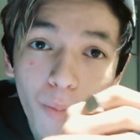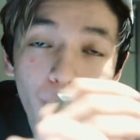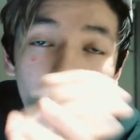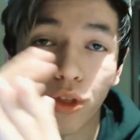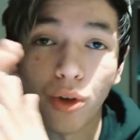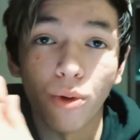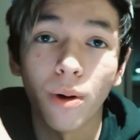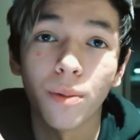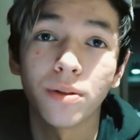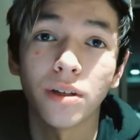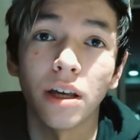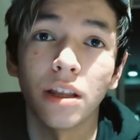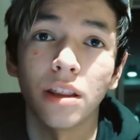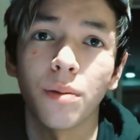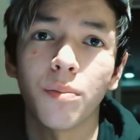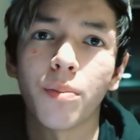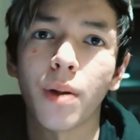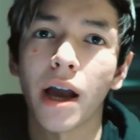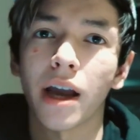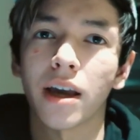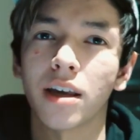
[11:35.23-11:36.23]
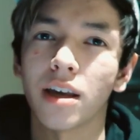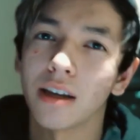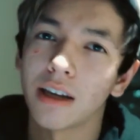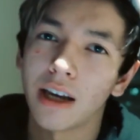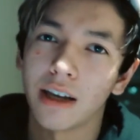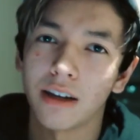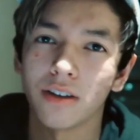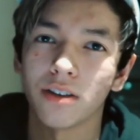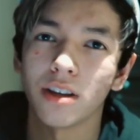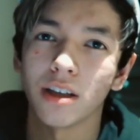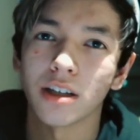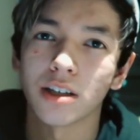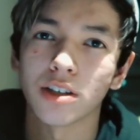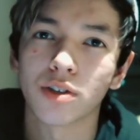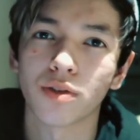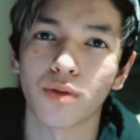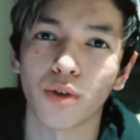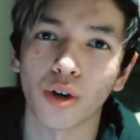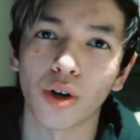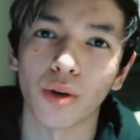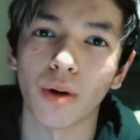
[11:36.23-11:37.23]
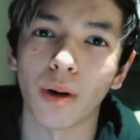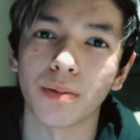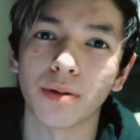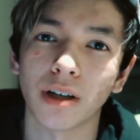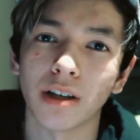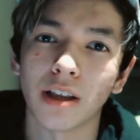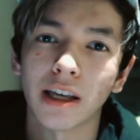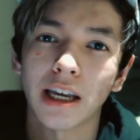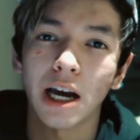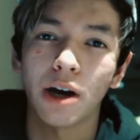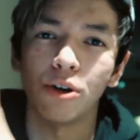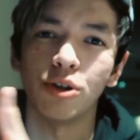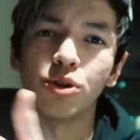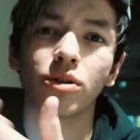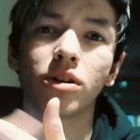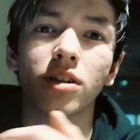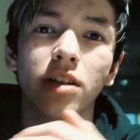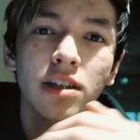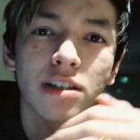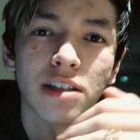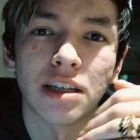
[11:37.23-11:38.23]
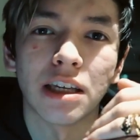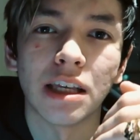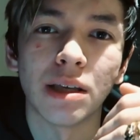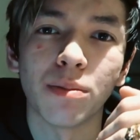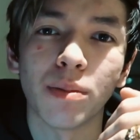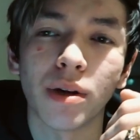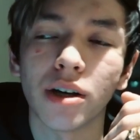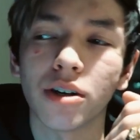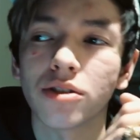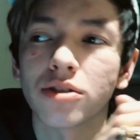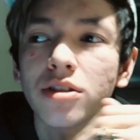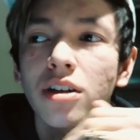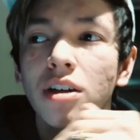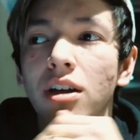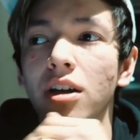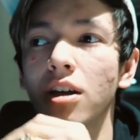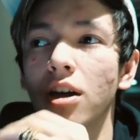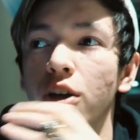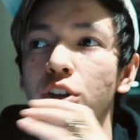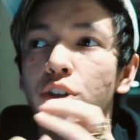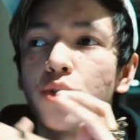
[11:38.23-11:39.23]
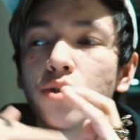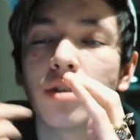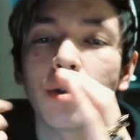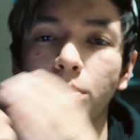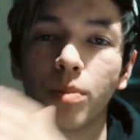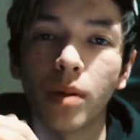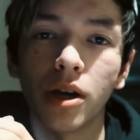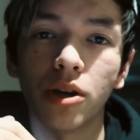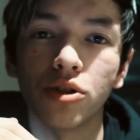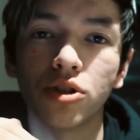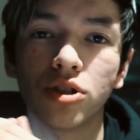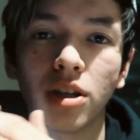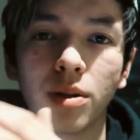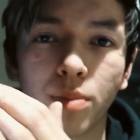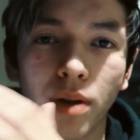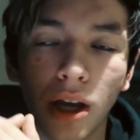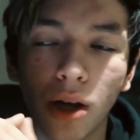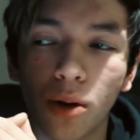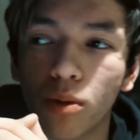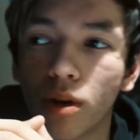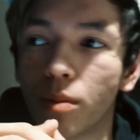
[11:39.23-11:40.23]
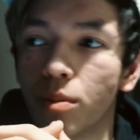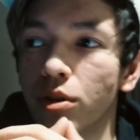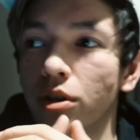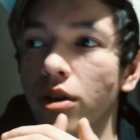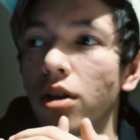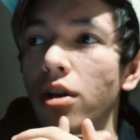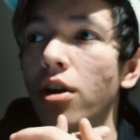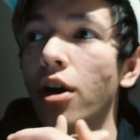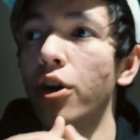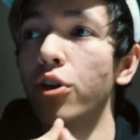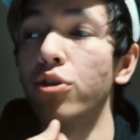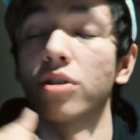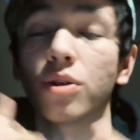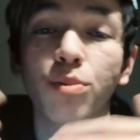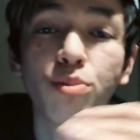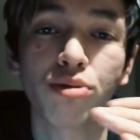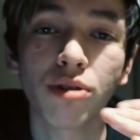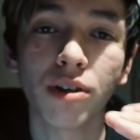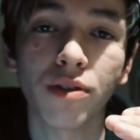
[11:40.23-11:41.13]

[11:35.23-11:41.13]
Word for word: with your website and the back-end kind of things for your website, like how are you collecting emails, or using MailChimp, Aweber, or using